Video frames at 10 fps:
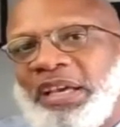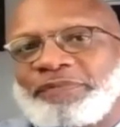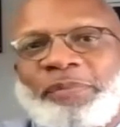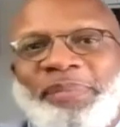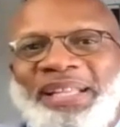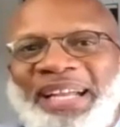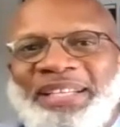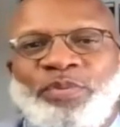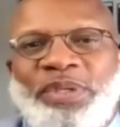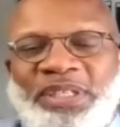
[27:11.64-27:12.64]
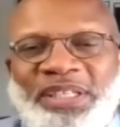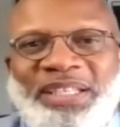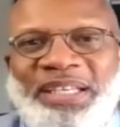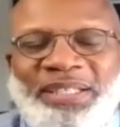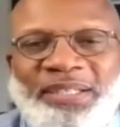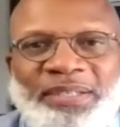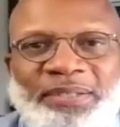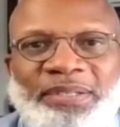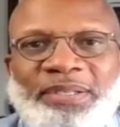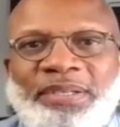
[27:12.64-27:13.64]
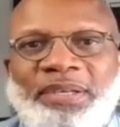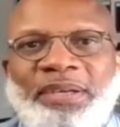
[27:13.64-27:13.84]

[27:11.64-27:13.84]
And for me, that's what success is.